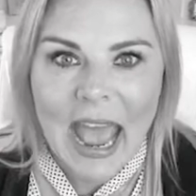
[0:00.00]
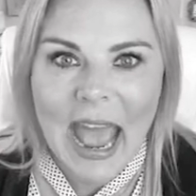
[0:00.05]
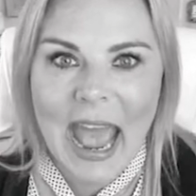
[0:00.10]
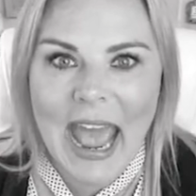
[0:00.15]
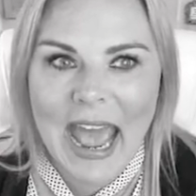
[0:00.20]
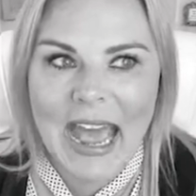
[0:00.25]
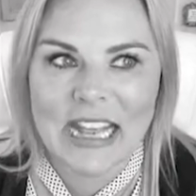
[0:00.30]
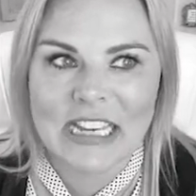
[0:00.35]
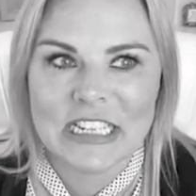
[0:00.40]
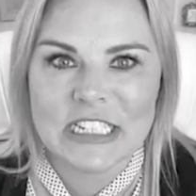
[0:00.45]

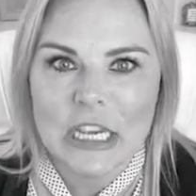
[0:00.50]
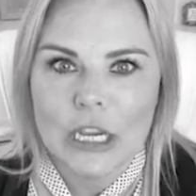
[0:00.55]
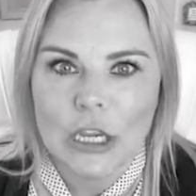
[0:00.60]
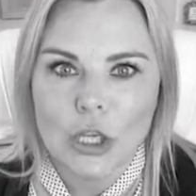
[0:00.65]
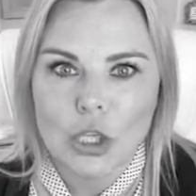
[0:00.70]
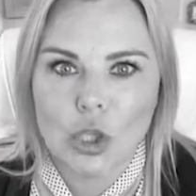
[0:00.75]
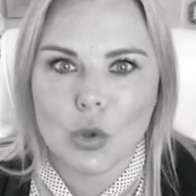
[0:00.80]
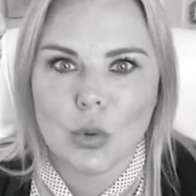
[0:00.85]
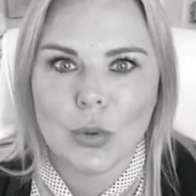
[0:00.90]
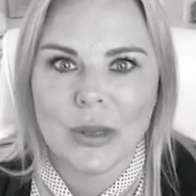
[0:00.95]

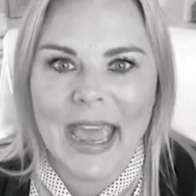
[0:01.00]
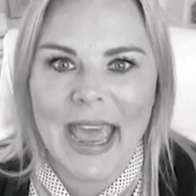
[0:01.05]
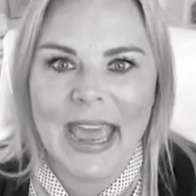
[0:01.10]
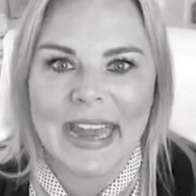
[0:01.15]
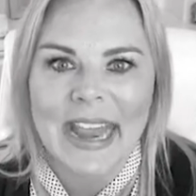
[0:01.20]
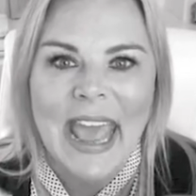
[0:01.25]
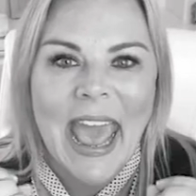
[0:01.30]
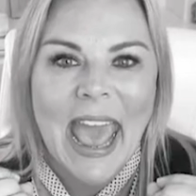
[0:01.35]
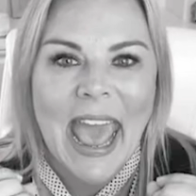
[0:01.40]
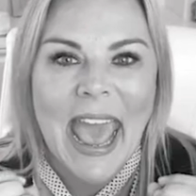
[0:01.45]
And you
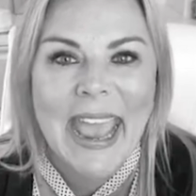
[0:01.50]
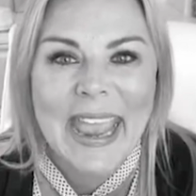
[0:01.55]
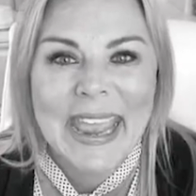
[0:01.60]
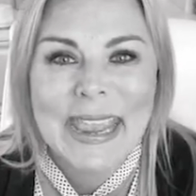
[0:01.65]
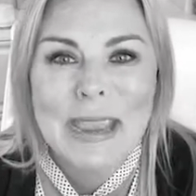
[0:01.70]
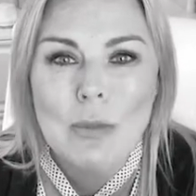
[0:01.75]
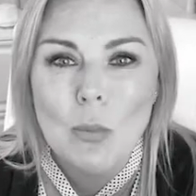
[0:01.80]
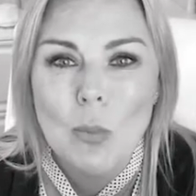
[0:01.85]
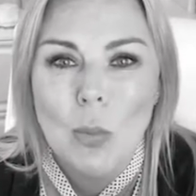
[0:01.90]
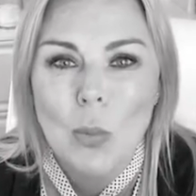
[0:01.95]
get
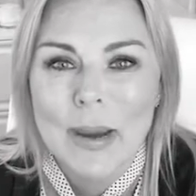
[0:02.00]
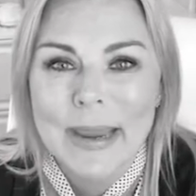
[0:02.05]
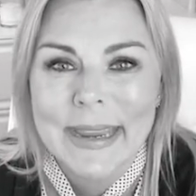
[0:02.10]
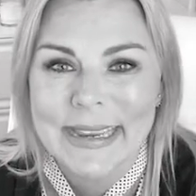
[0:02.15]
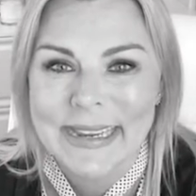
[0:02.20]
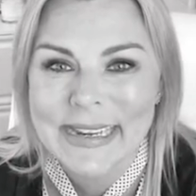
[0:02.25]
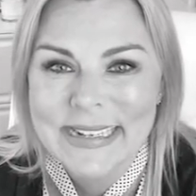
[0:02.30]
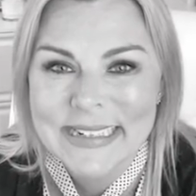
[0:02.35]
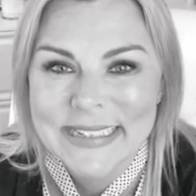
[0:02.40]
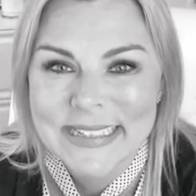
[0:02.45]
8
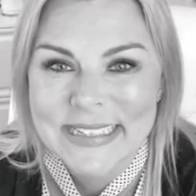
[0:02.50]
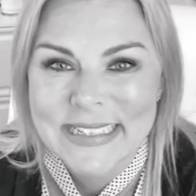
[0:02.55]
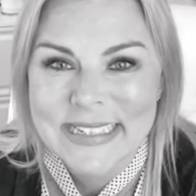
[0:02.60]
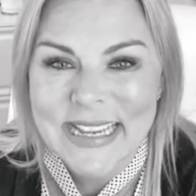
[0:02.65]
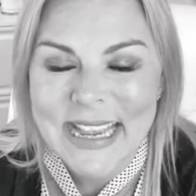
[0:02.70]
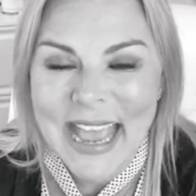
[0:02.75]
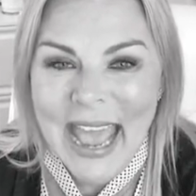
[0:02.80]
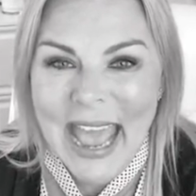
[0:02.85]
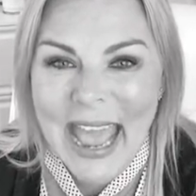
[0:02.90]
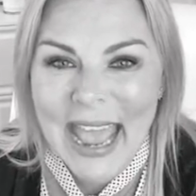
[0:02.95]
weeks
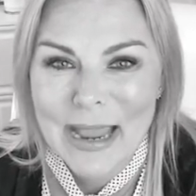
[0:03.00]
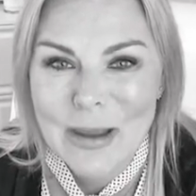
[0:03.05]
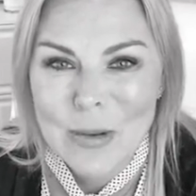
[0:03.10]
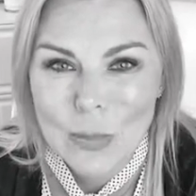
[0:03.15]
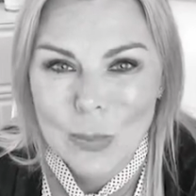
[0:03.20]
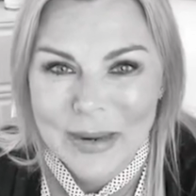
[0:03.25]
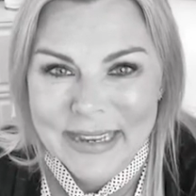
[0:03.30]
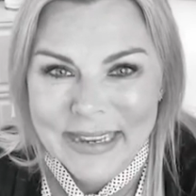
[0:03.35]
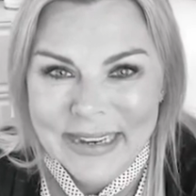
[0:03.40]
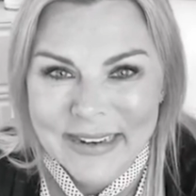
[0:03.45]

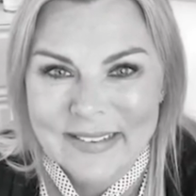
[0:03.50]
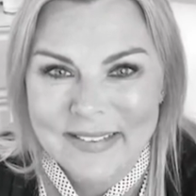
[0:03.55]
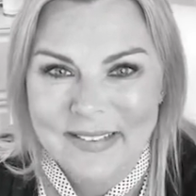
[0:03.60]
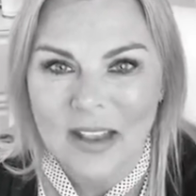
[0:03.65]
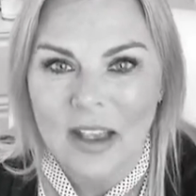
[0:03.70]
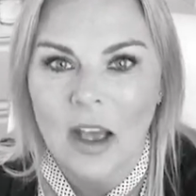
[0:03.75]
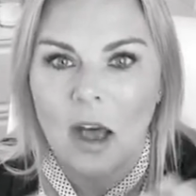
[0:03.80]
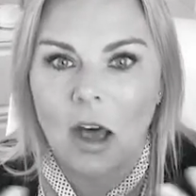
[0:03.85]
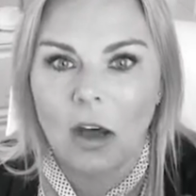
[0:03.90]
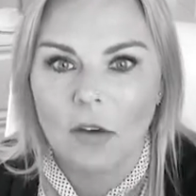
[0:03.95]

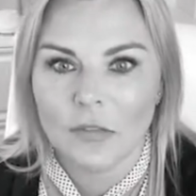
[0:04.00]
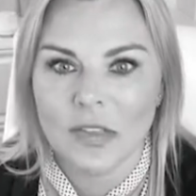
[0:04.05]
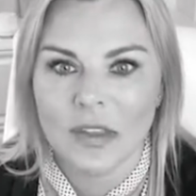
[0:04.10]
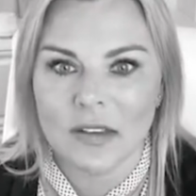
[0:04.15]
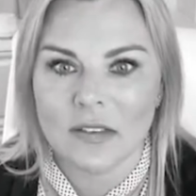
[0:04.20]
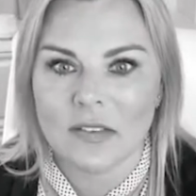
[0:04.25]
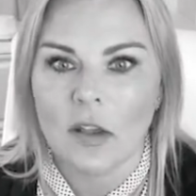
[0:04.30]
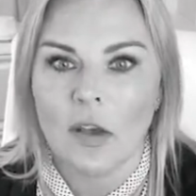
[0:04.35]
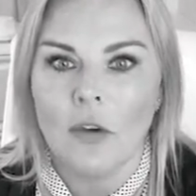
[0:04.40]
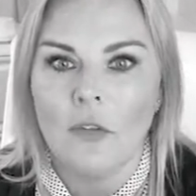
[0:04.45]
of
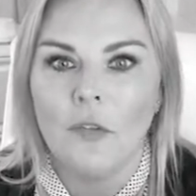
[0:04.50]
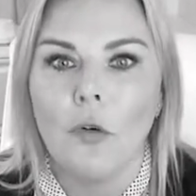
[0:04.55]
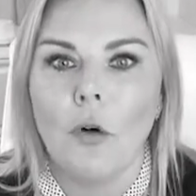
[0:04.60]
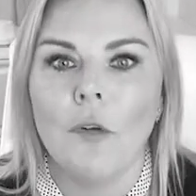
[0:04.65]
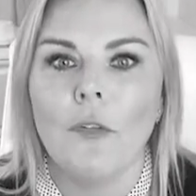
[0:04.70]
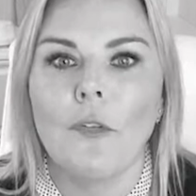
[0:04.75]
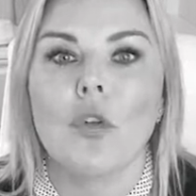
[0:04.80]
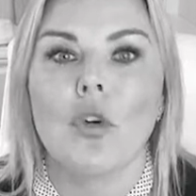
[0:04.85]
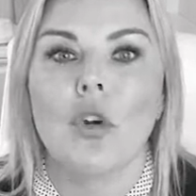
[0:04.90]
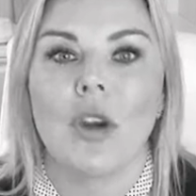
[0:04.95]
this for
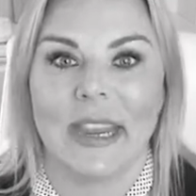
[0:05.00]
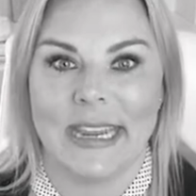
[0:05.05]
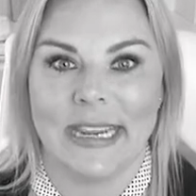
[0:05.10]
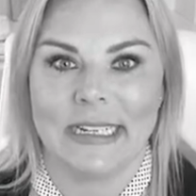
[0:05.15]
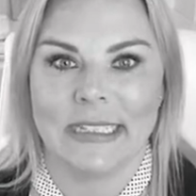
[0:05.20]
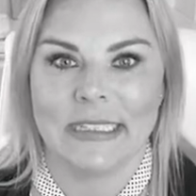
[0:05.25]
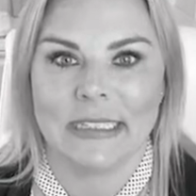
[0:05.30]
free.